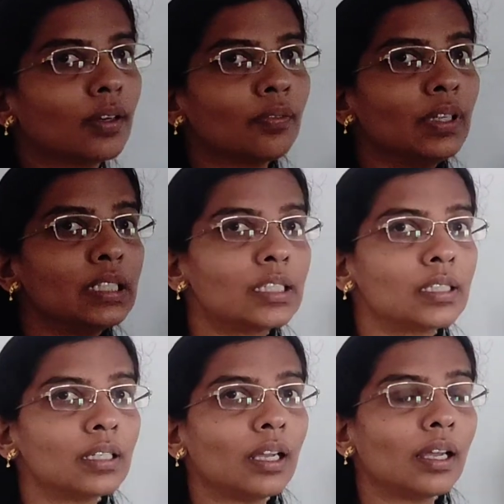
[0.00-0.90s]

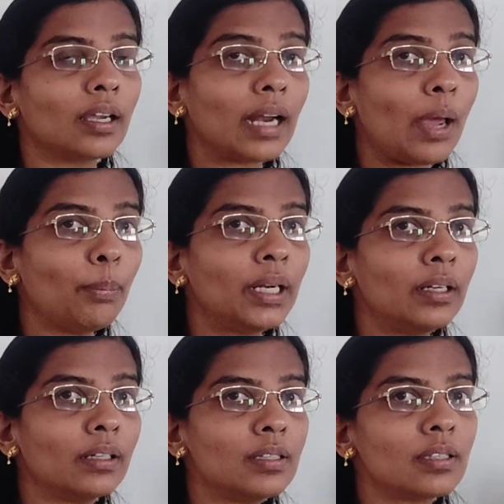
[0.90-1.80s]
which grammar
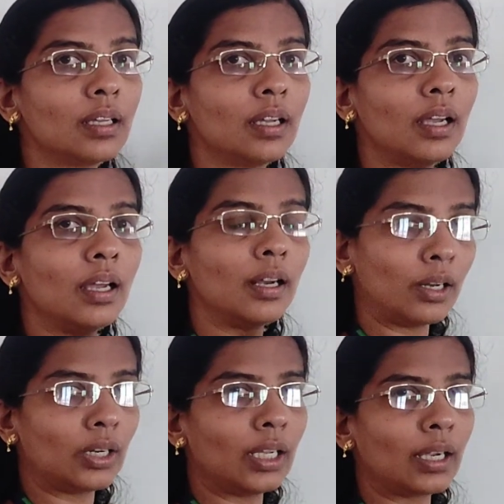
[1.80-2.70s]
it is?
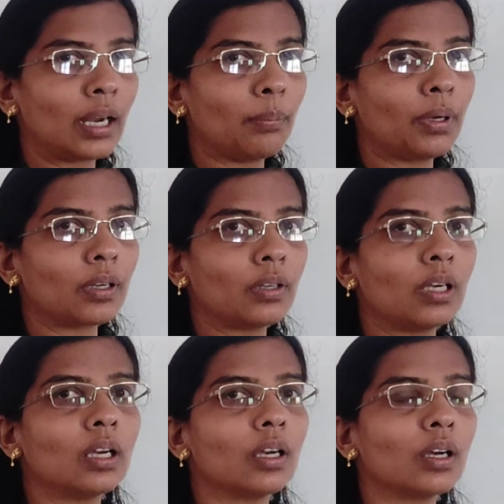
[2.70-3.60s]
Regular grammar.
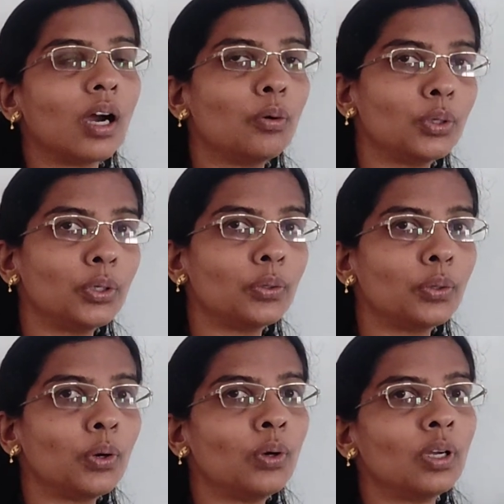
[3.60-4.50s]
How do you
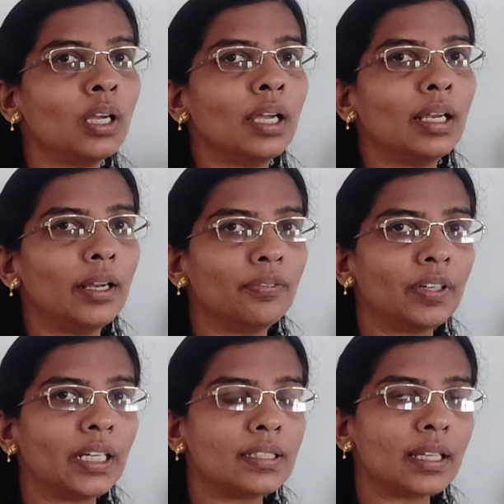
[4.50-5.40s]
know? Left
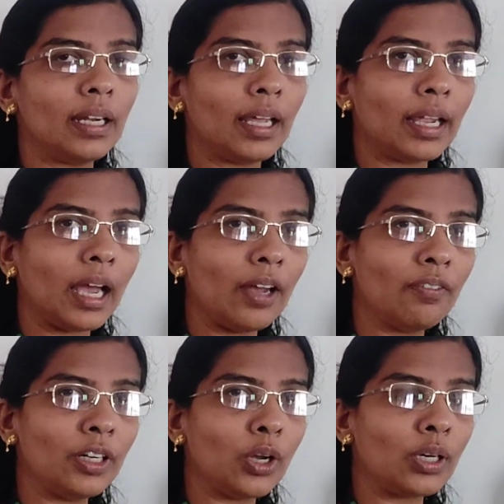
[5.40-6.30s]
hand side I have
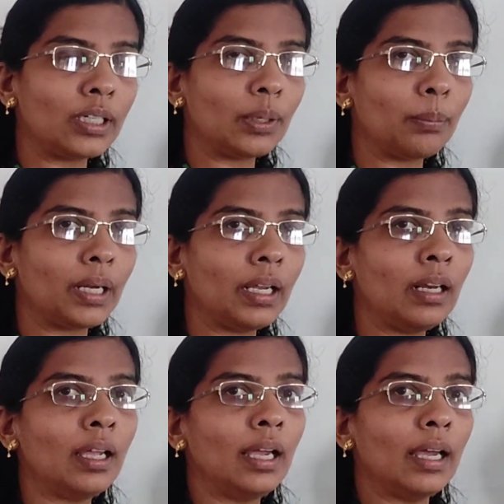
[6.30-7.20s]
a
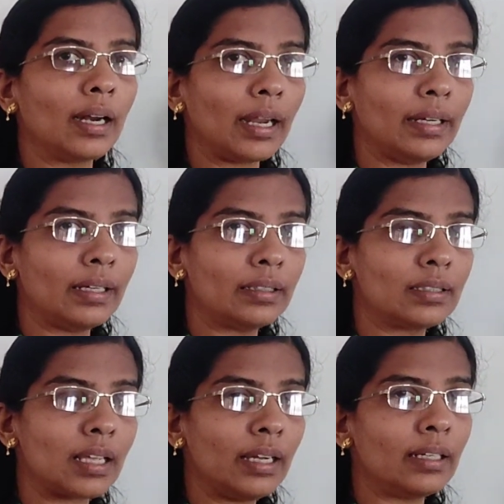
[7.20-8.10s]
non-terminal. Right hand side